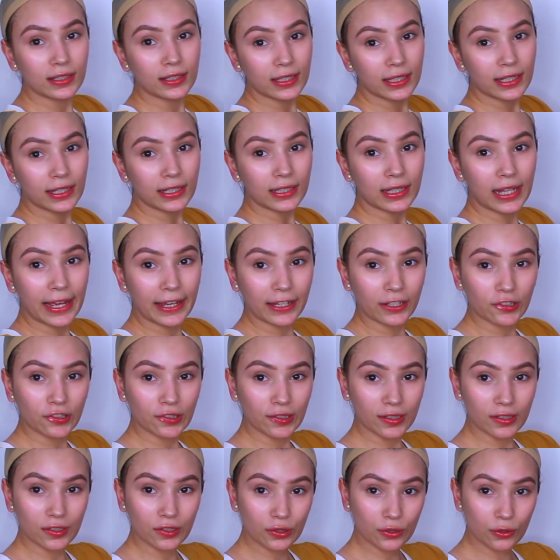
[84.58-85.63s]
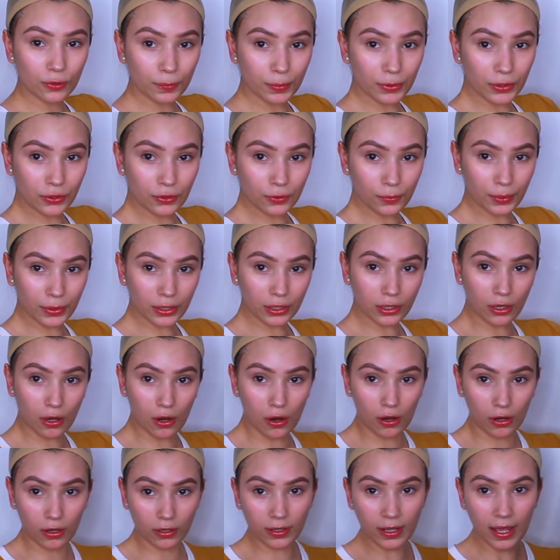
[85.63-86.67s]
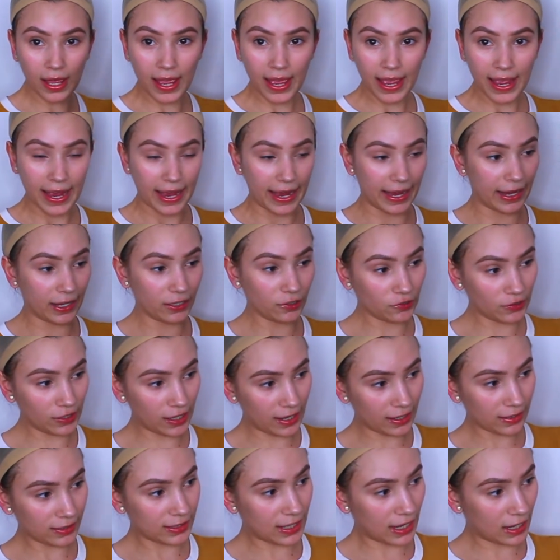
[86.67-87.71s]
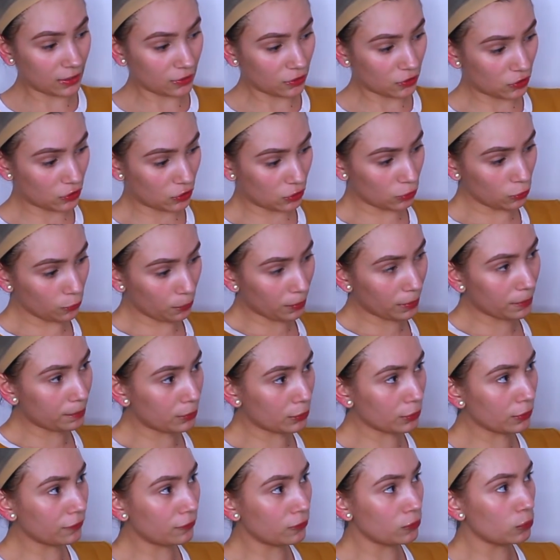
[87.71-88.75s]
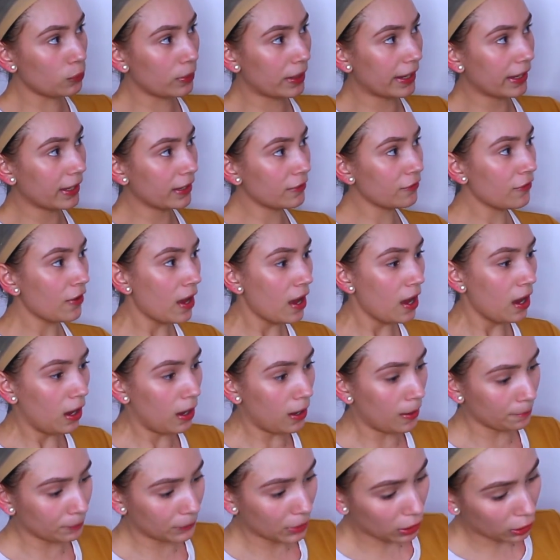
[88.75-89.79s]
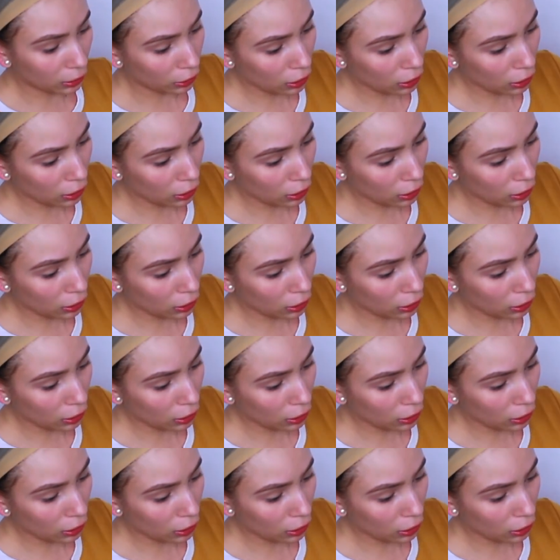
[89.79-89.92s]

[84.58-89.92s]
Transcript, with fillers: looking like she is super, super long, and she has that super beautiful wave. Um, the